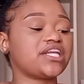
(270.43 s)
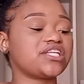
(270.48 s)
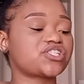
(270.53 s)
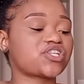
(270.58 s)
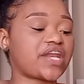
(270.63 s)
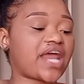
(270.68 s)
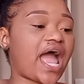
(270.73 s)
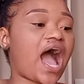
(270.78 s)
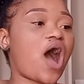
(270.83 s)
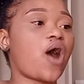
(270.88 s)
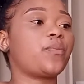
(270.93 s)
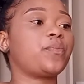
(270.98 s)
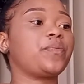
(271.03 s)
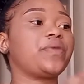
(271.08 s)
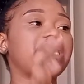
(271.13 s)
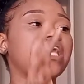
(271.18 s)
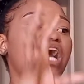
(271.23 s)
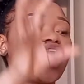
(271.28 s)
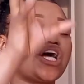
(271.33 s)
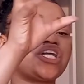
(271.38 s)
is going to help
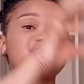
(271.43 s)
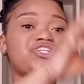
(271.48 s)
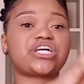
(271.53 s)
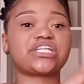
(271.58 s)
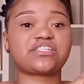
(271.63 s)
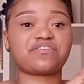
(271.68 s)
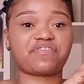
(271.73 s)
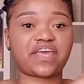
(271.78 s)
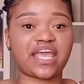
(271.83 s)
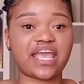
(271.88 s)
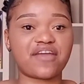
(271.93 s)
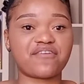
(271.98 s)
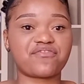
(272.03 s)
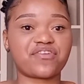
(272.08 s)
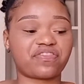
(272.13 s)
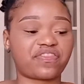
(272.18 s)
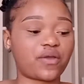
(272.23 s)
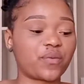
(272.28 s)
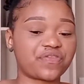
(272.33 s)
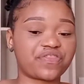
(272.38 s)
me transfer
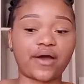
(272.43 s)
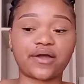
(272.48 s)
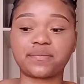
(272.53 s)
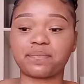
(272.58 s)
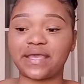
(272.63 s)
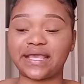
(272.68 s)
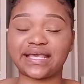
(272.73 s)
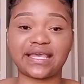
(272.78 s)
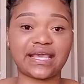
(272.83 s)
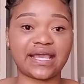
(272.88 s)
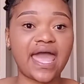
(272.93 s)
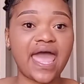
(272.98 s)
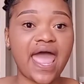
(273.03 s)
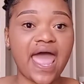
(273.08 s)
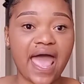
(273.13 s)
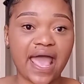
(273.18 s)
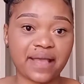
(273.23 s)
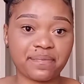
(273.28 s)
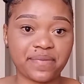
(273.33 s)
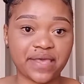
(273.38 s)
everything without making
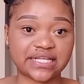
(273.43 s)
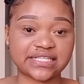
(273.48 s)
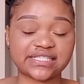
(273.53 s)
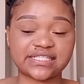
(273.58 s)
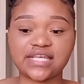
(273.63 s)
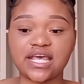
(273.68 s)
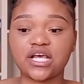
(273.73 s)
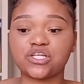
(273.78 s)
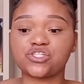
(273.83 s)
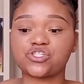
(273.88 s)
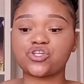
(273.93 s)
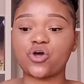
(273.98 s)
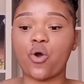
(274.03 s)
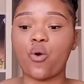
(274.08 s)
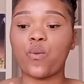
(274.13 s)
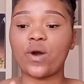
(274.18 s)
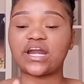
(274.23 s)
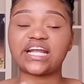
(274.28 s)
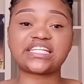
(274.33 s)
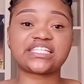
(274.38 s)
a mess. So
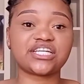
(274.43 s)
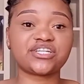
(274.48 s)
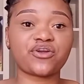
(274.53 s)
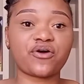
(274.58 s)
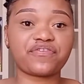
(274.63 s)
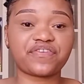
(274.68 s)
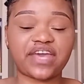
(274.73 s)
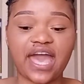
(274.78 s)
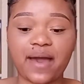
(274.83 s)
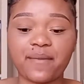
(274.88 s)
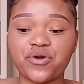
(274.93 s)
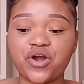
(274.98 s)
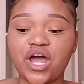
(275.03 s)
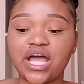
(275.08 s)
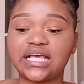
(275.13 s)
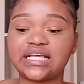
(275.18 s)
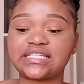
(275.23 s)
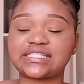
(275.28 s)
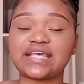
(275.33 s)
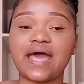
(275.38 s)
what I did off camera
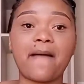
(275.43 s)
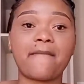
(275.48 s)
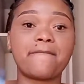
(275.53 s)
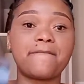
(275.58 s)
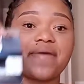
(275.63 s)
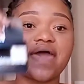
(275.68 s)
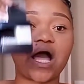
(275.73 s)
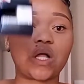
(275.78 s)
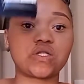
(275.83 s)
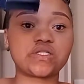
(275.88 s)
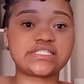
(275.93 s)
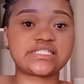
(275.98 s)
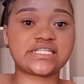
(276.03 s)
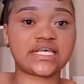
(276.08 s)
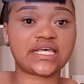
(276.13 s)
is melt